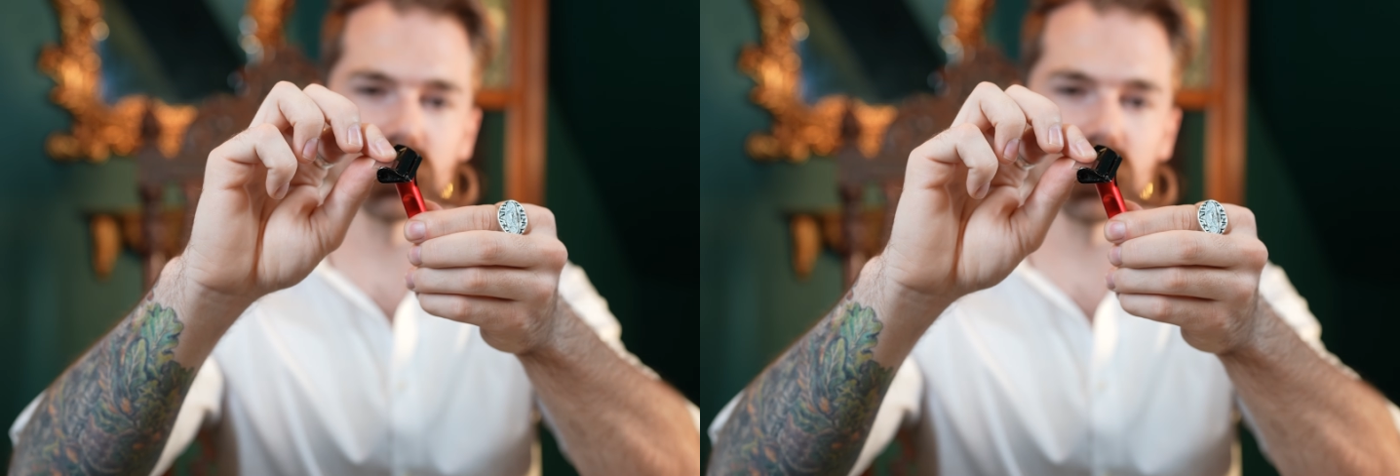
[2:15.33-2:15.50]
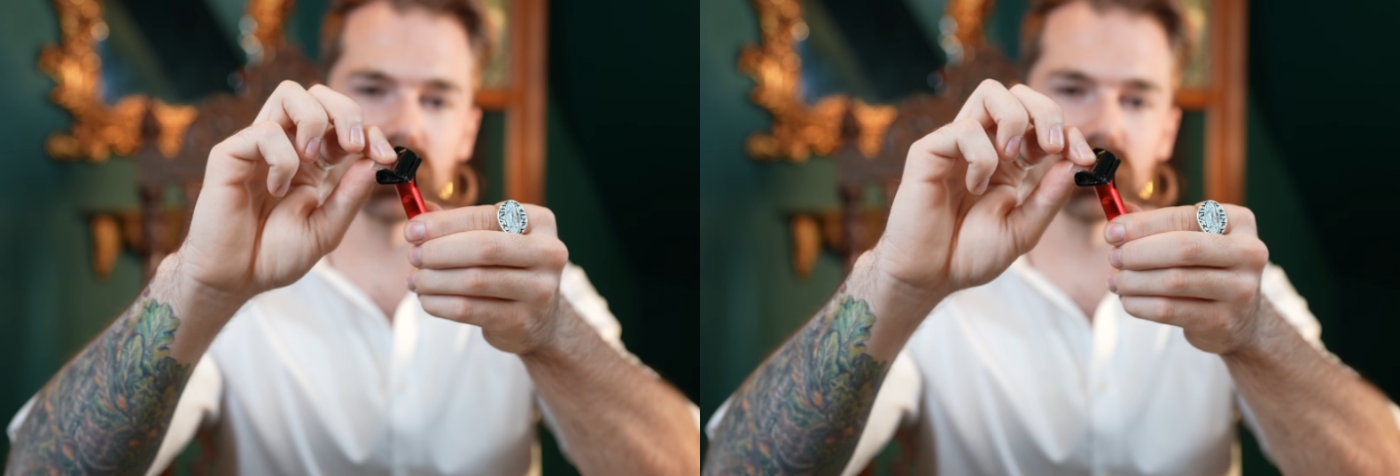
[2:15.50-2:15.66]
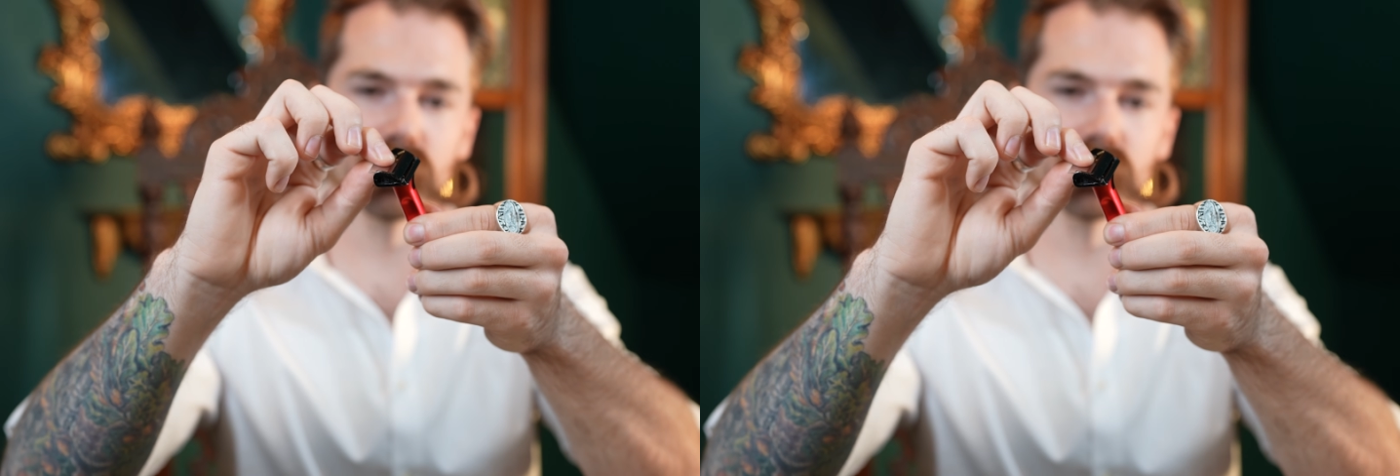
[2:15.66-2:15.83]

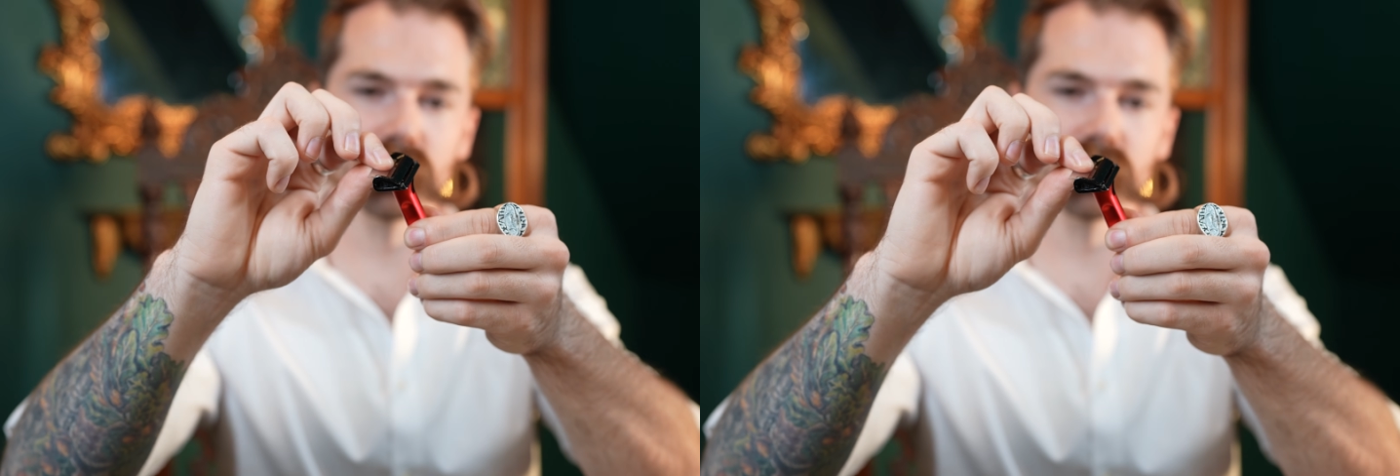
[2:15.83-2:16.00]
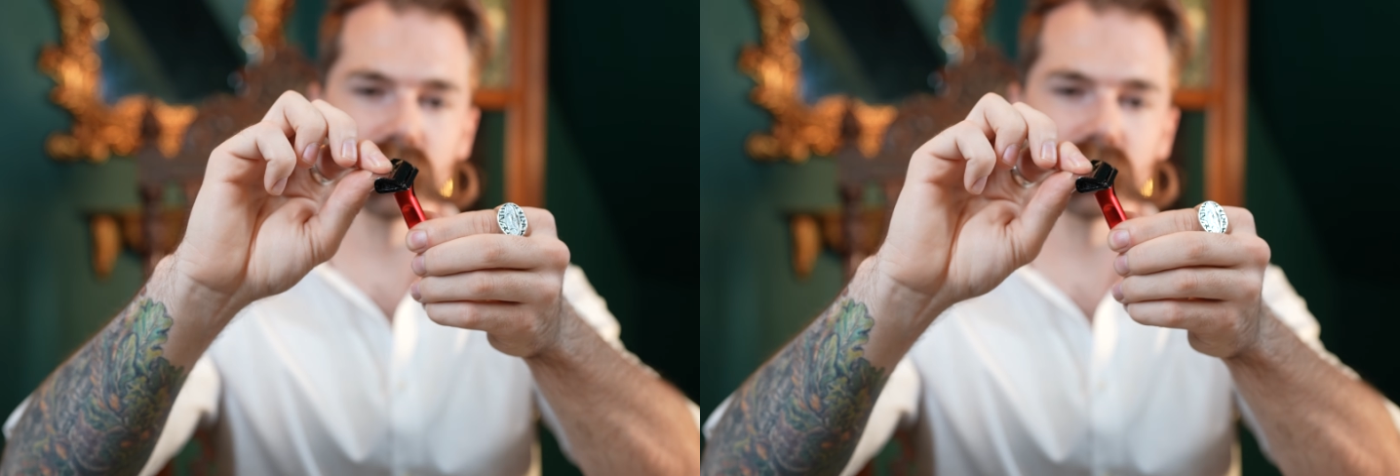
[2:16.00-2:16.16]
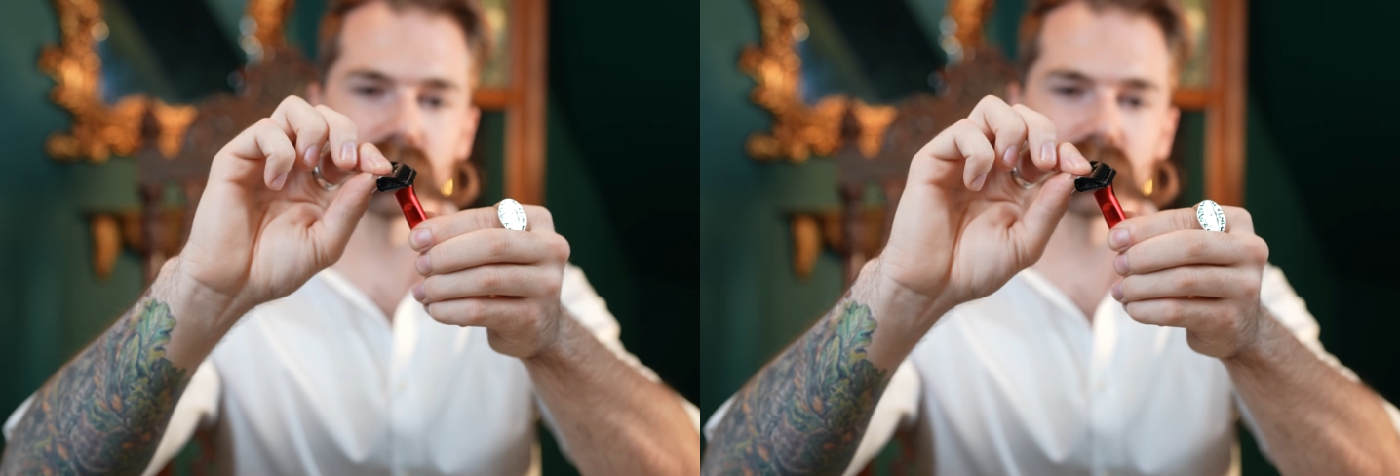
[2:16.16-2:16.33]
and it will
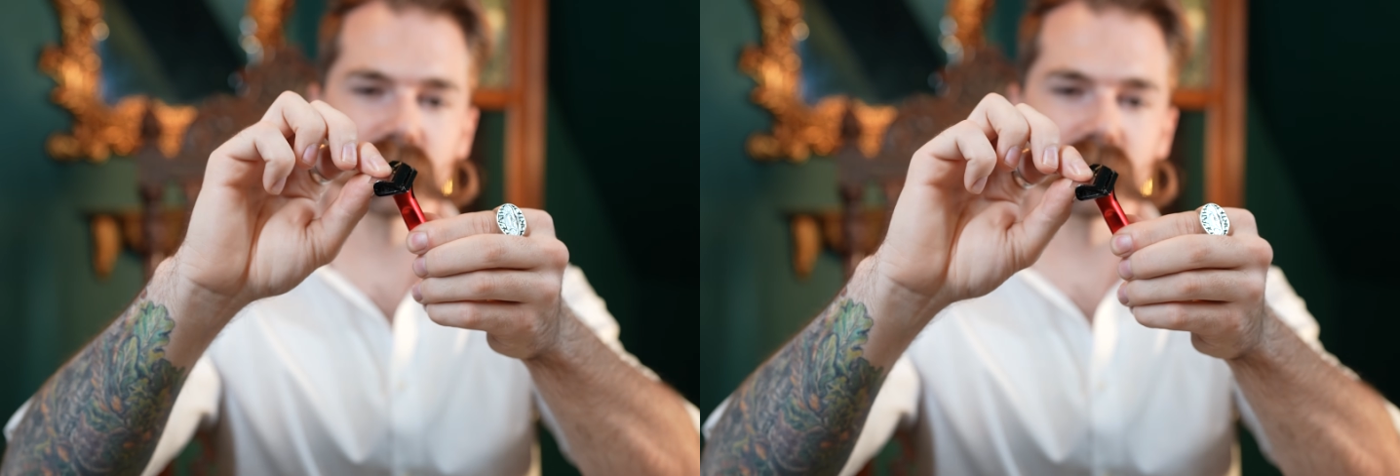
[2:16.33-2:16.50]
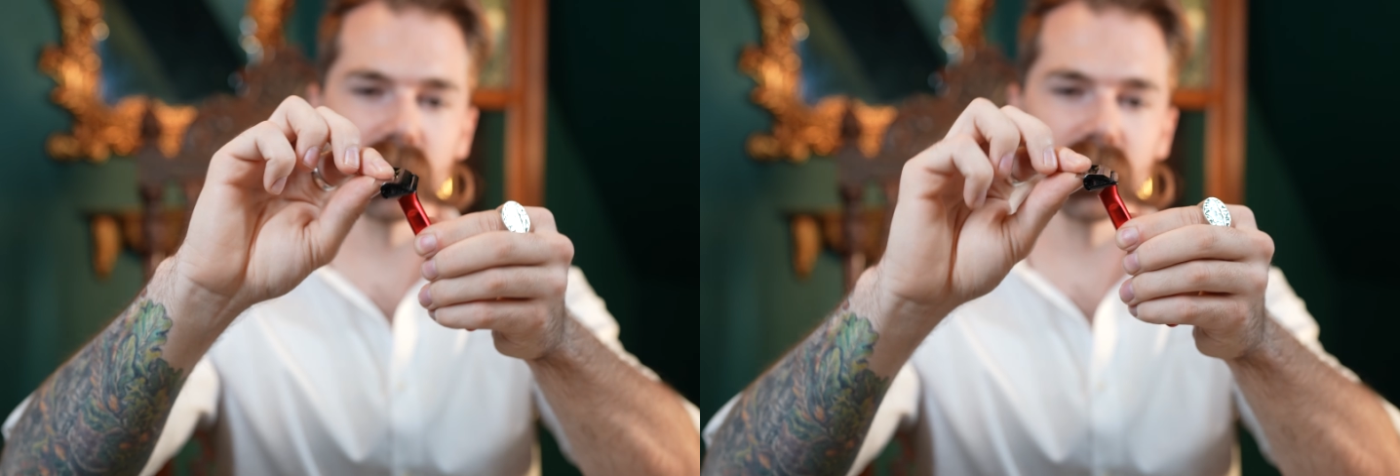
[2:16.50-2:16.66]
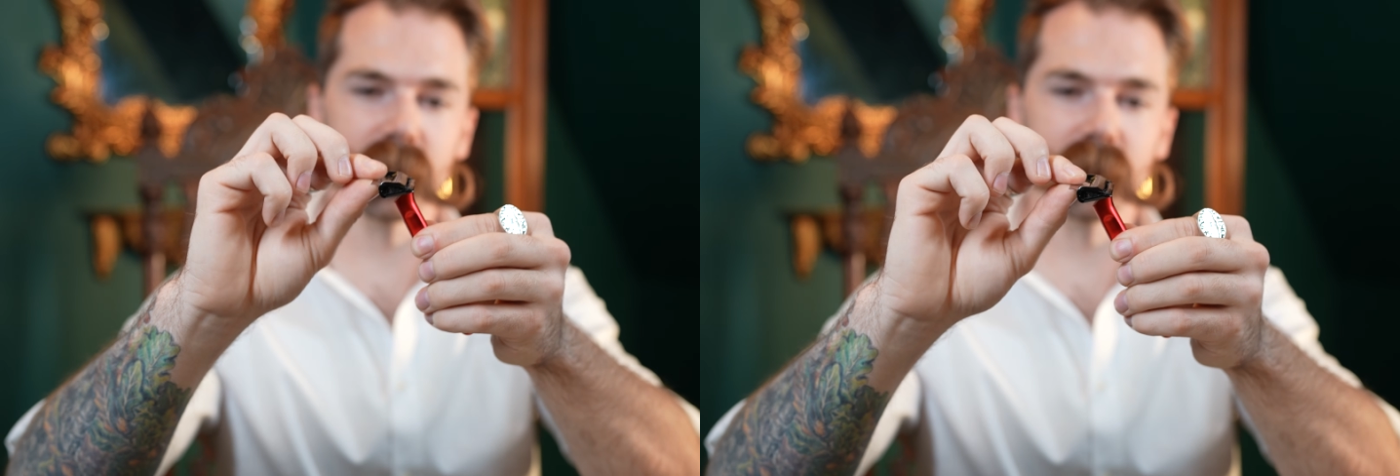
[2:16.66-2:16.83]

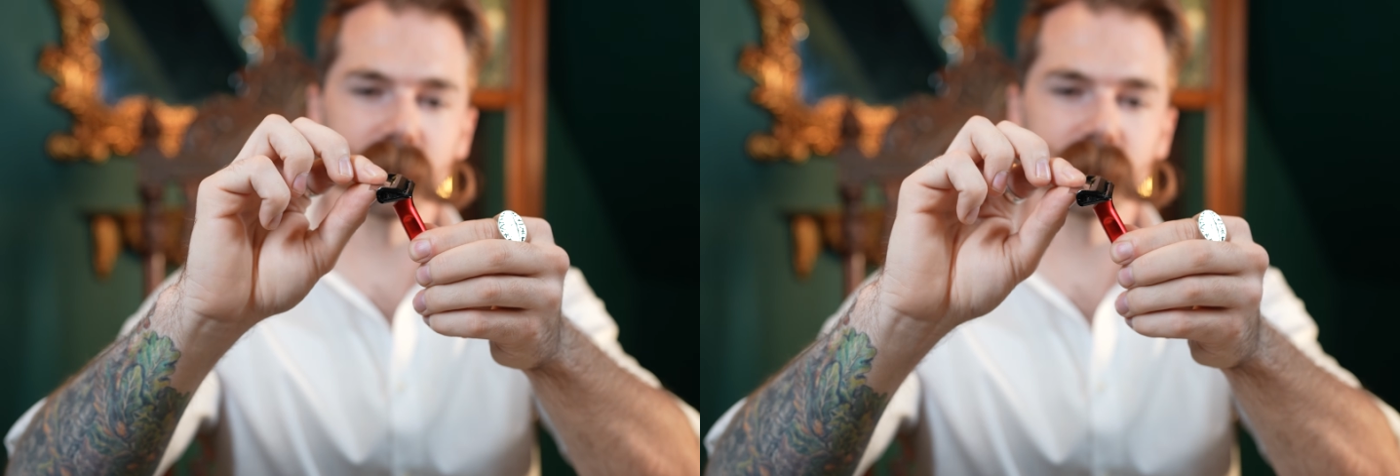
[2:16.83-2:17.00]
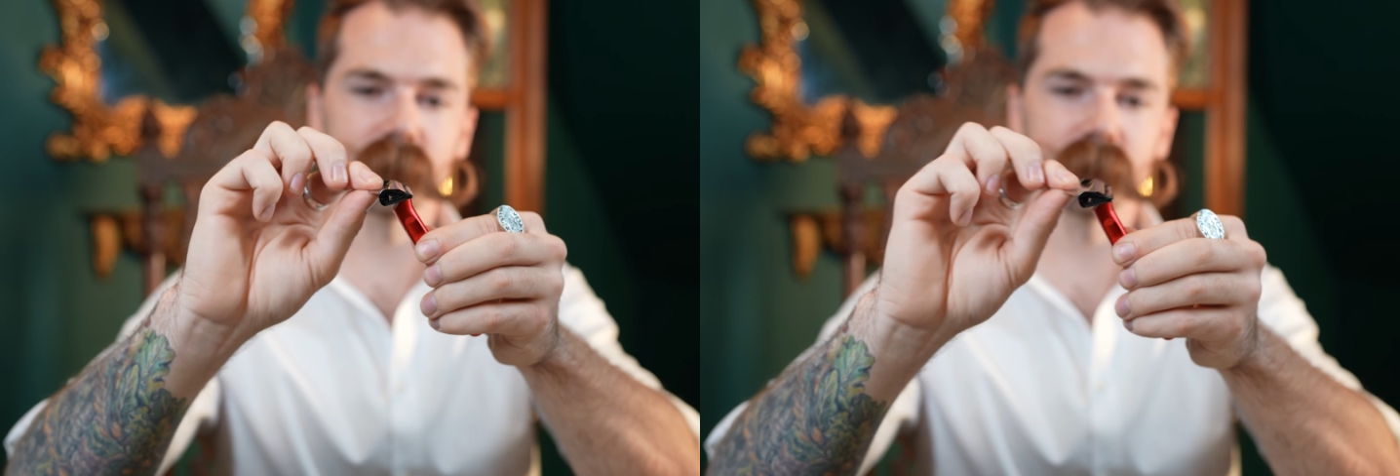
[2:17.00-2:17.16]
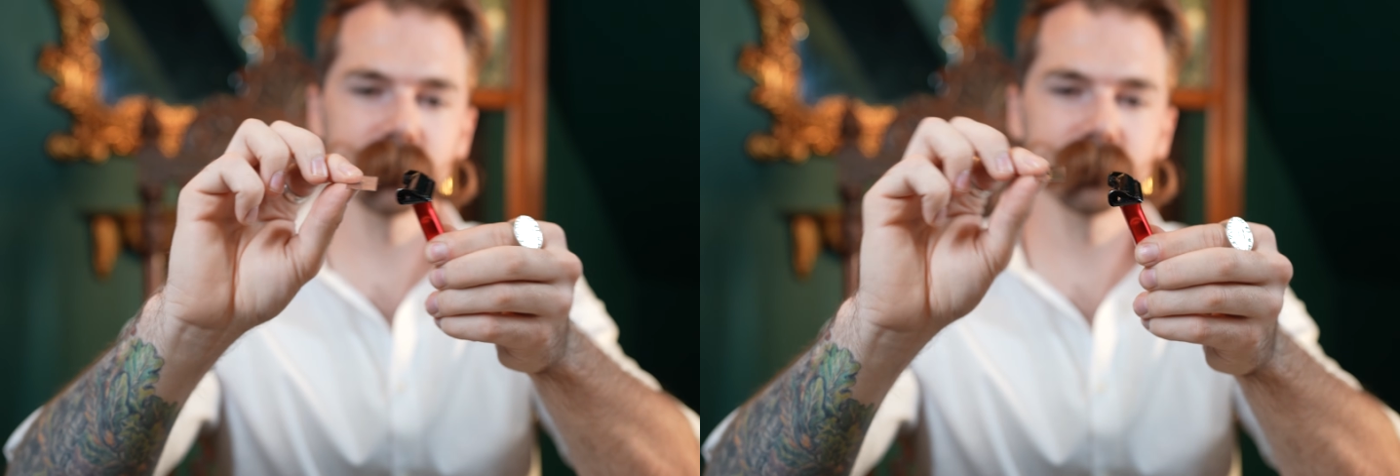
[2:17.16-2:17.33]
slide out.